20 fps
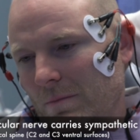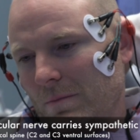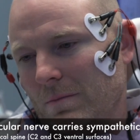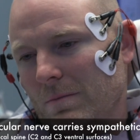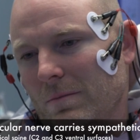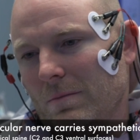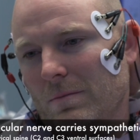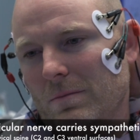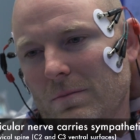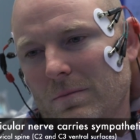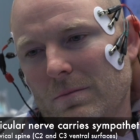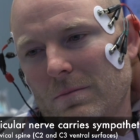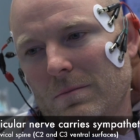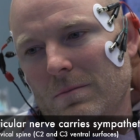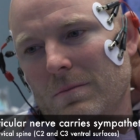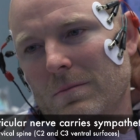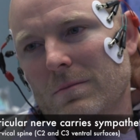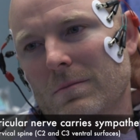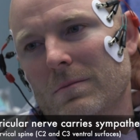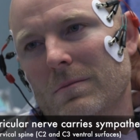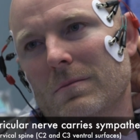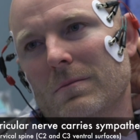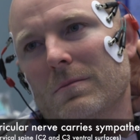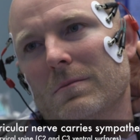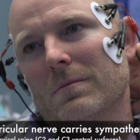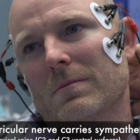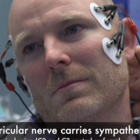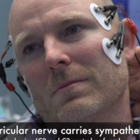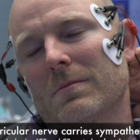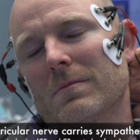So the
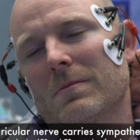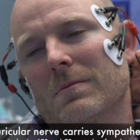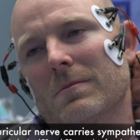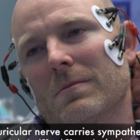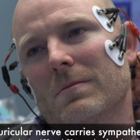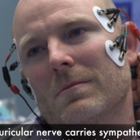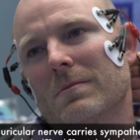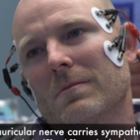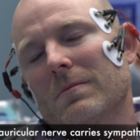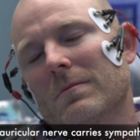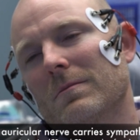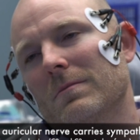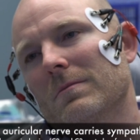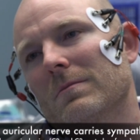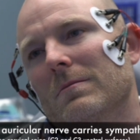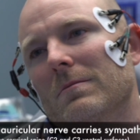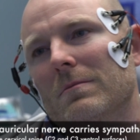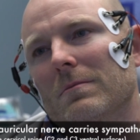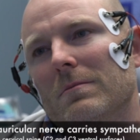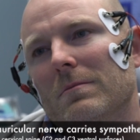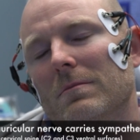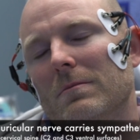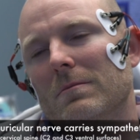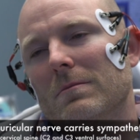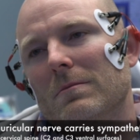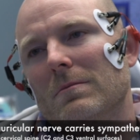sympathetics actually have to do with uh,